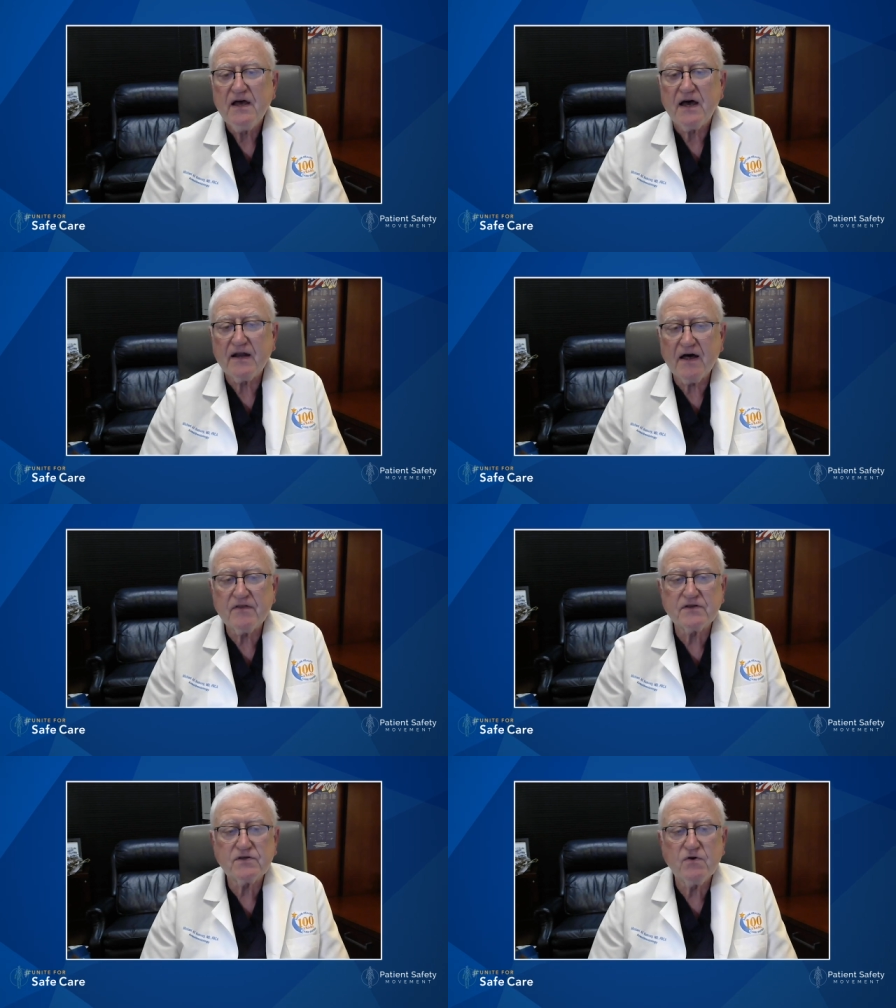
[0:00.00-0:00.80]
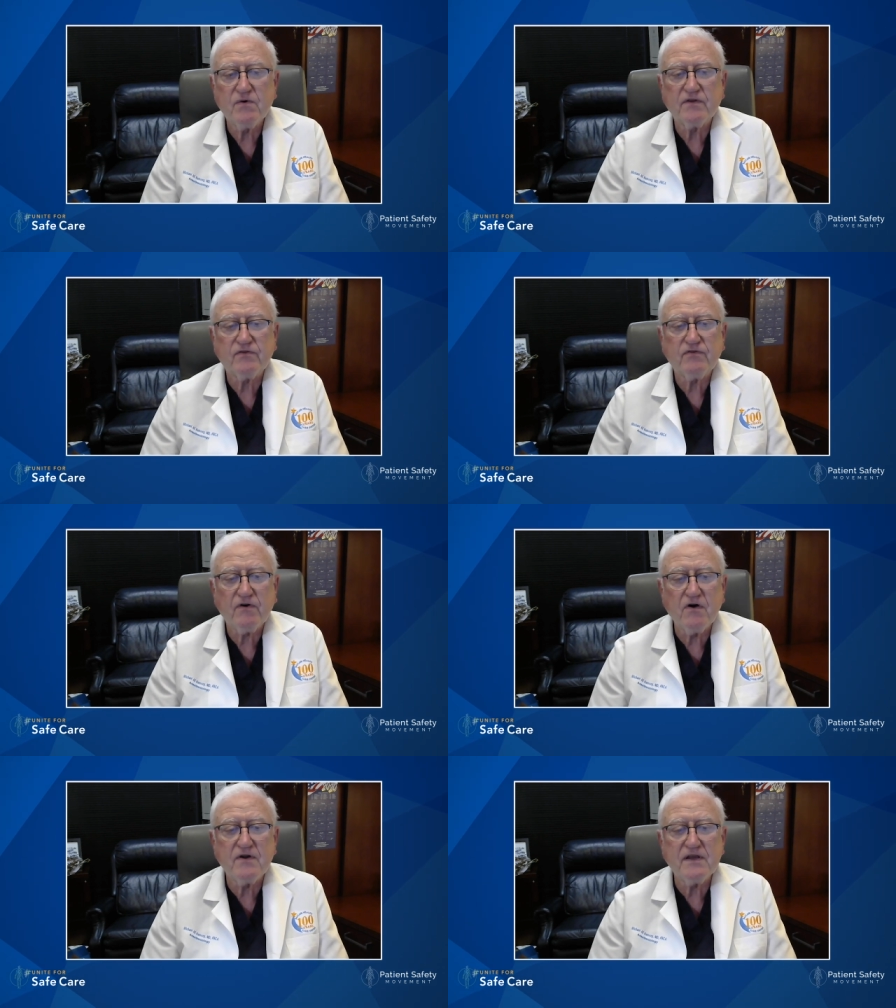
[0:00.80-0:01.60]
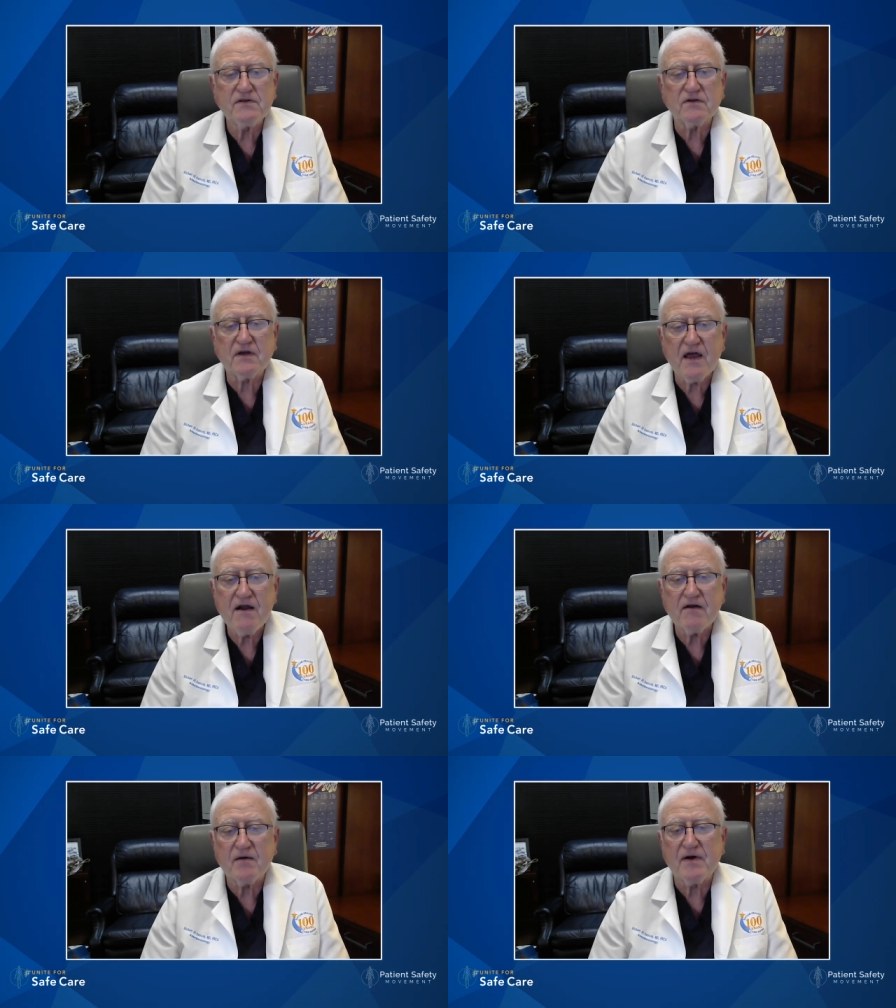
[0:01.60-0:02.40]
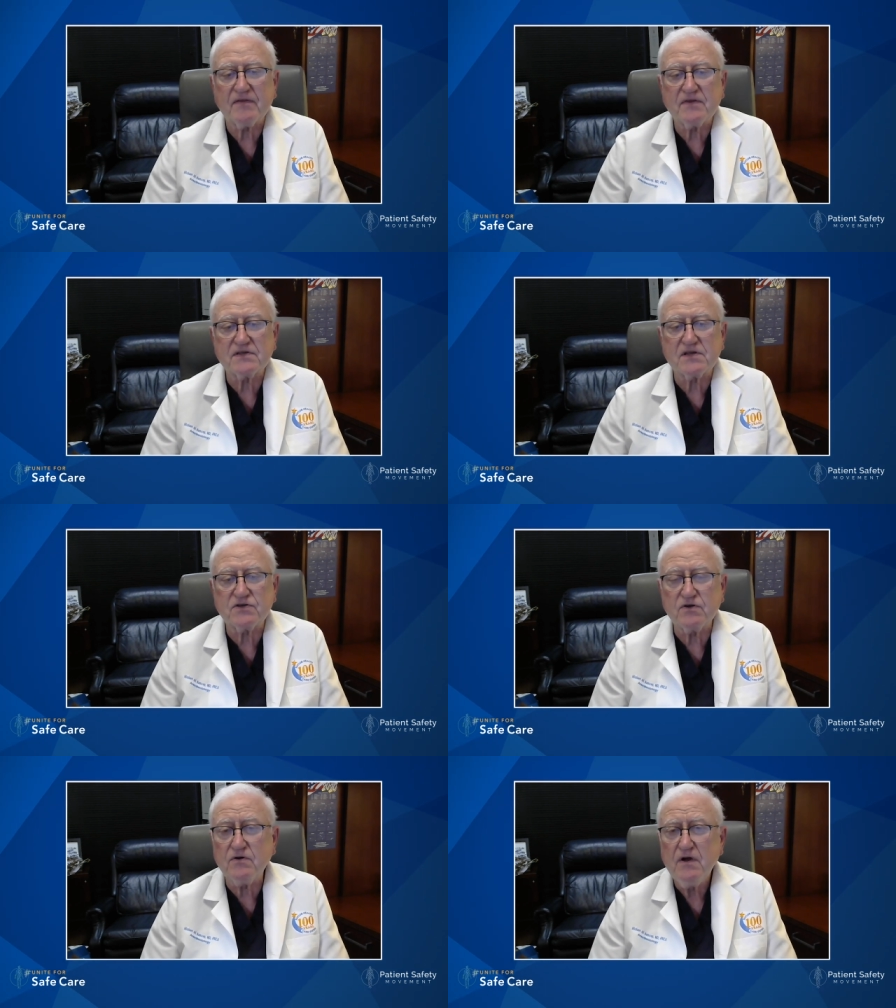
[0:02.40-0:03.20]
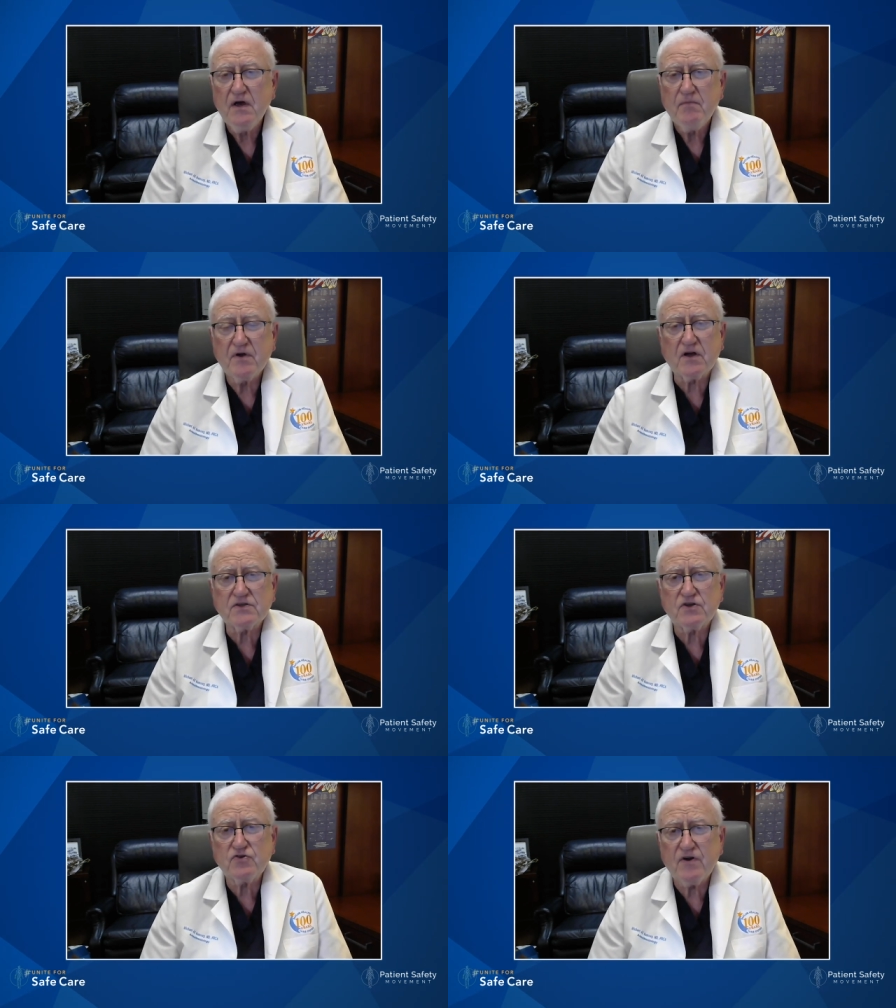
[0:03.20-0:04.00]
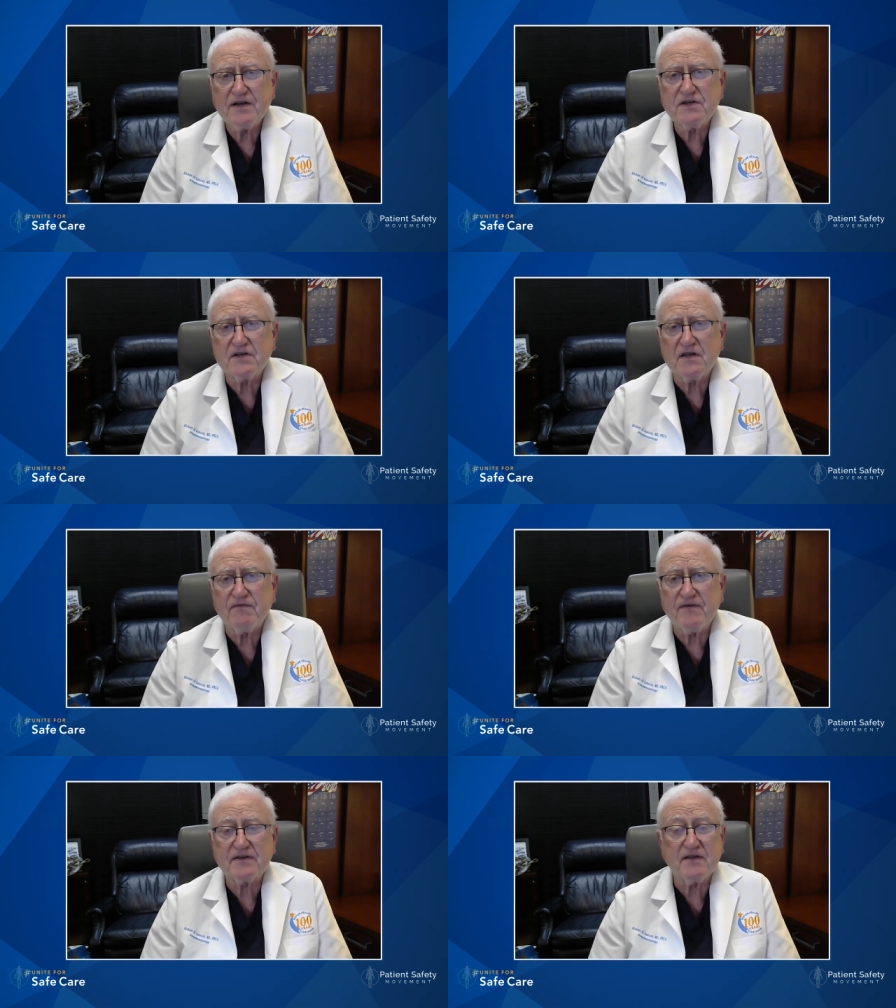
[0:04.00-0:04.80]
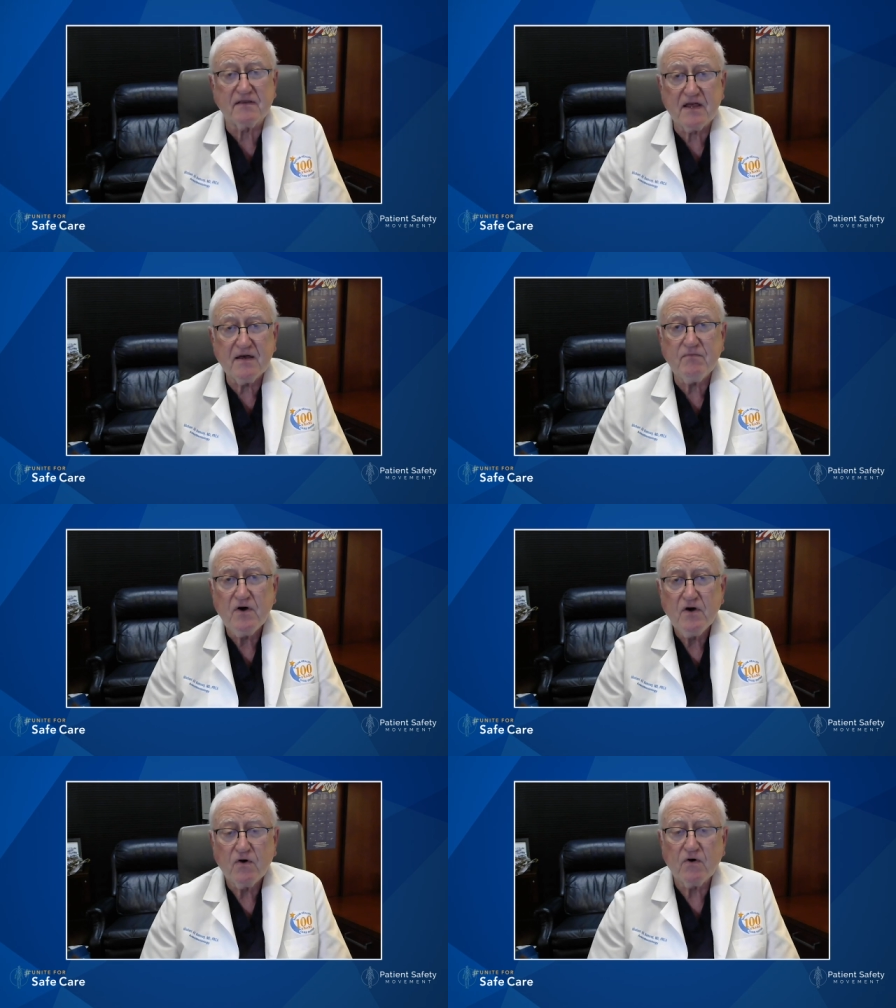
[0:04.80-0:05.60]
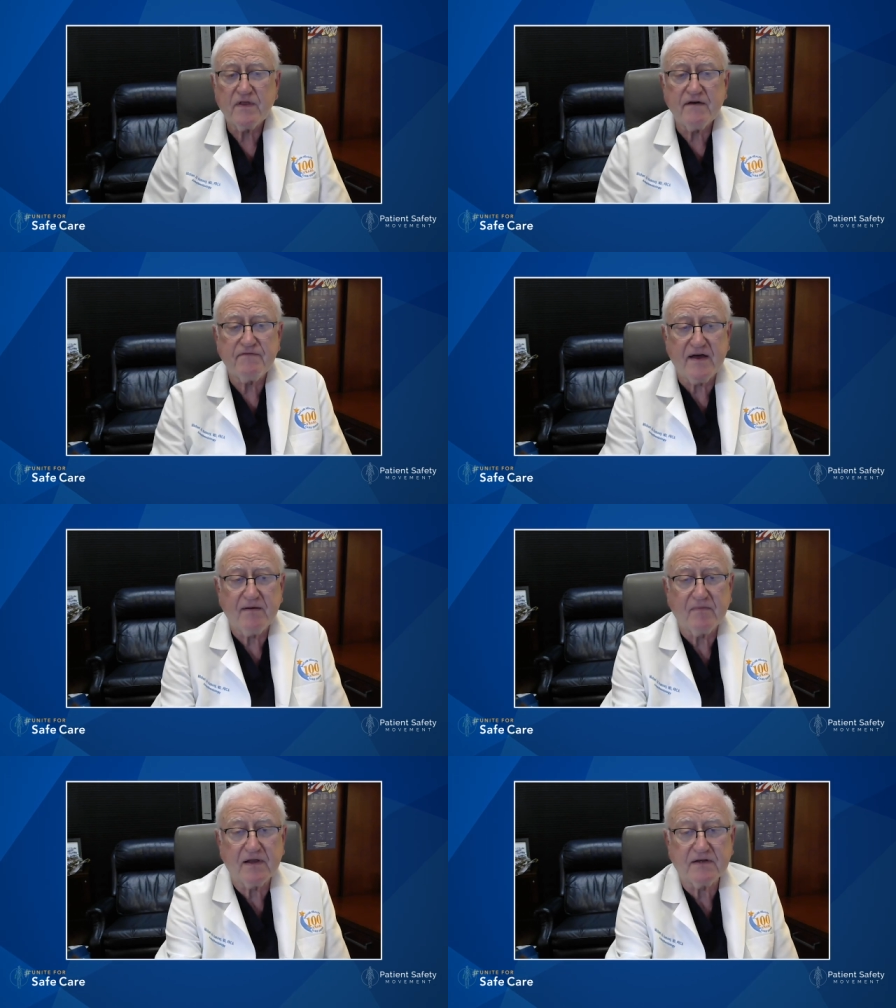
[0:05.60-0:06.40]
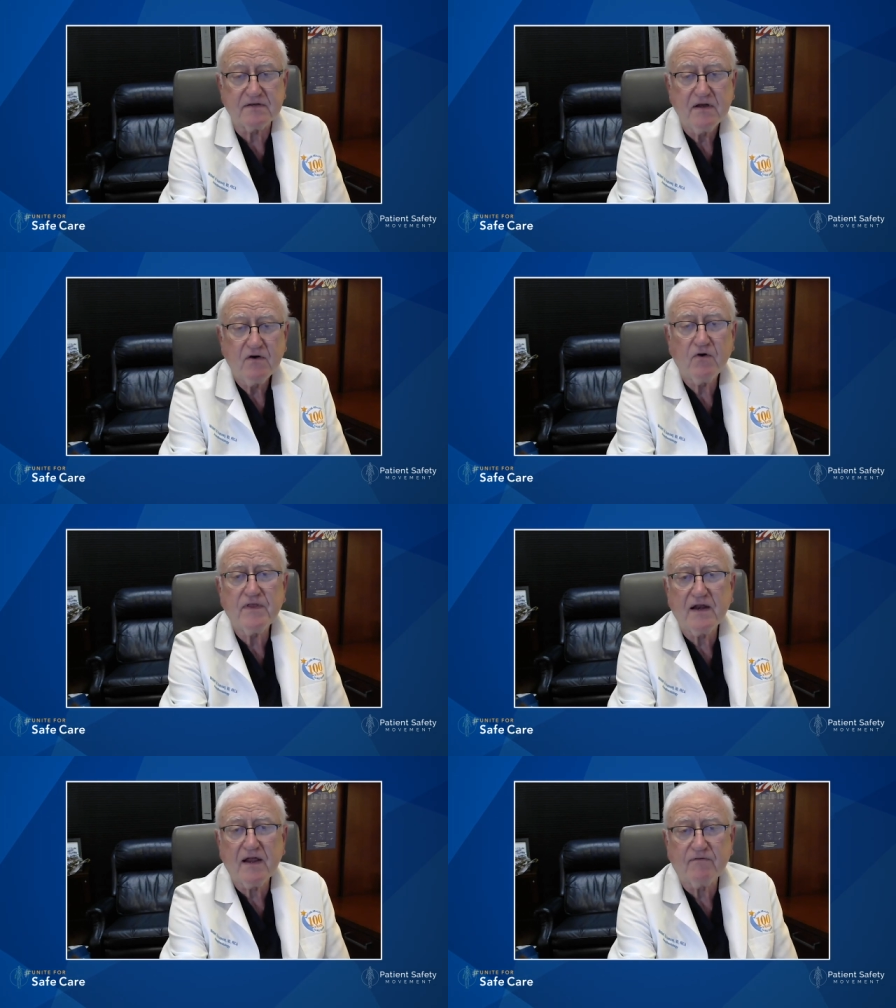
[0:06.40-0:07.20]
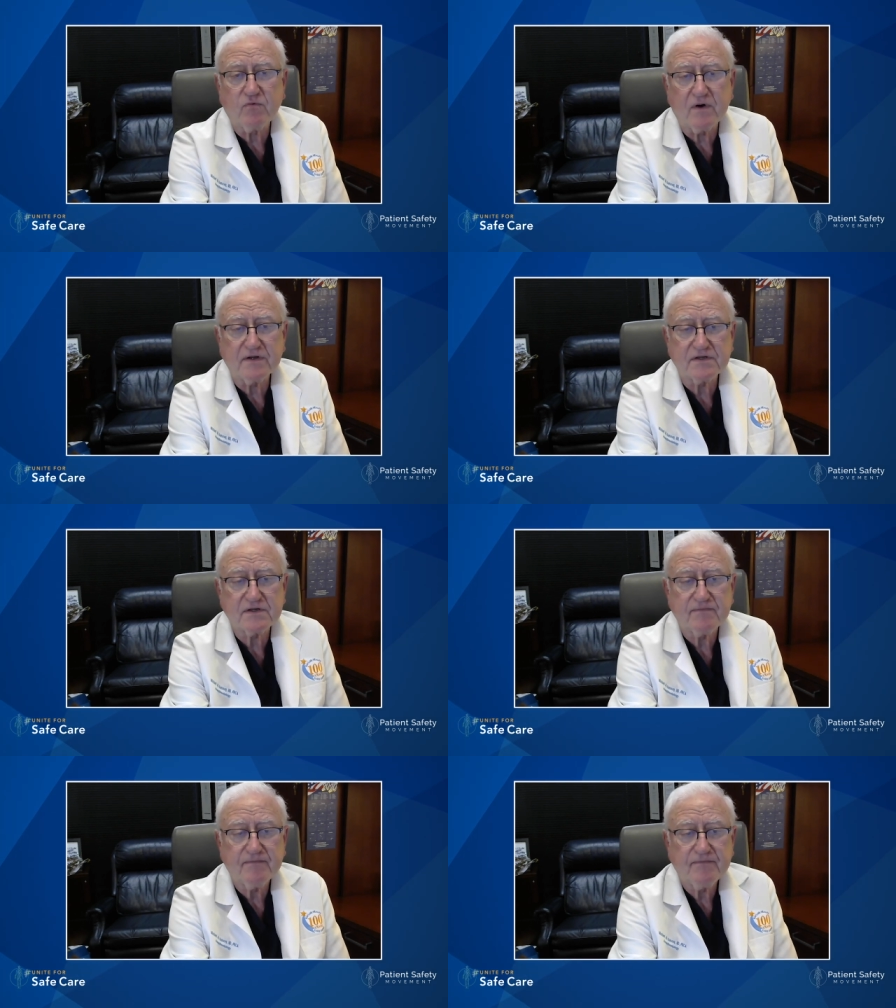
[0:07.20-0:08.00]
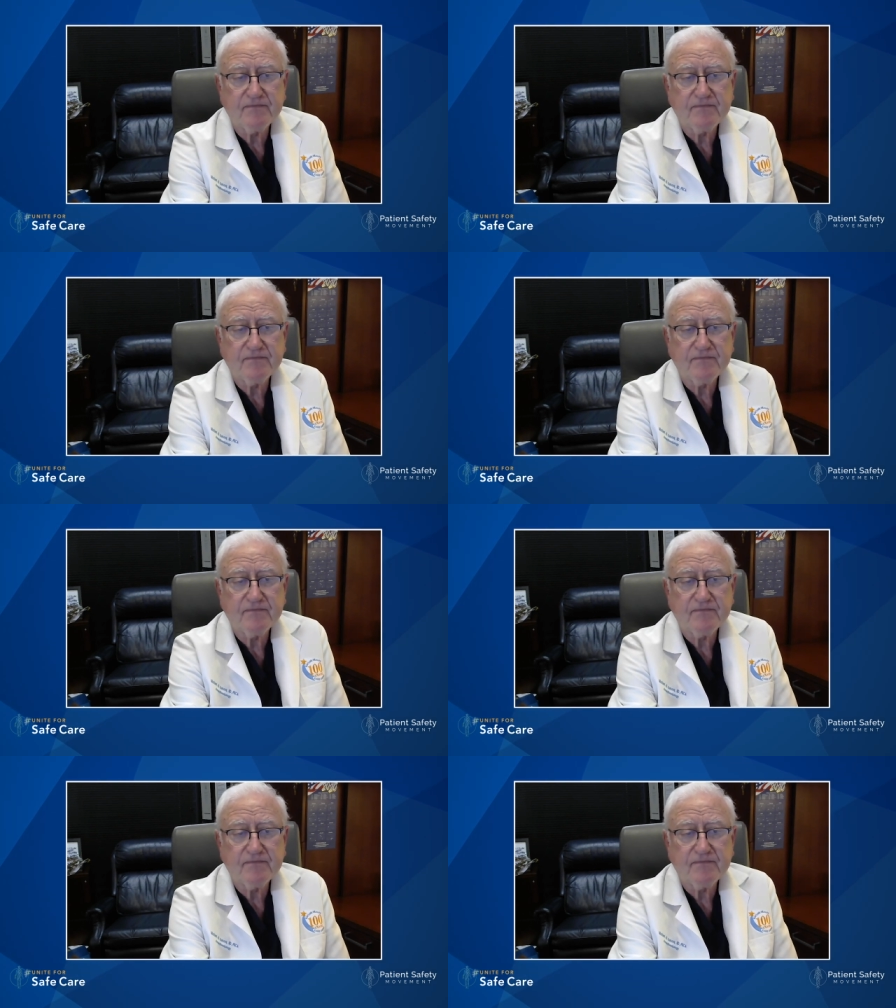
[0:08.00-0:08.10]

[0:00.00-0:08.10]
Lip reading: and others who were thrown into caring about this issue because a tragedy affected them or their families or their loved ones.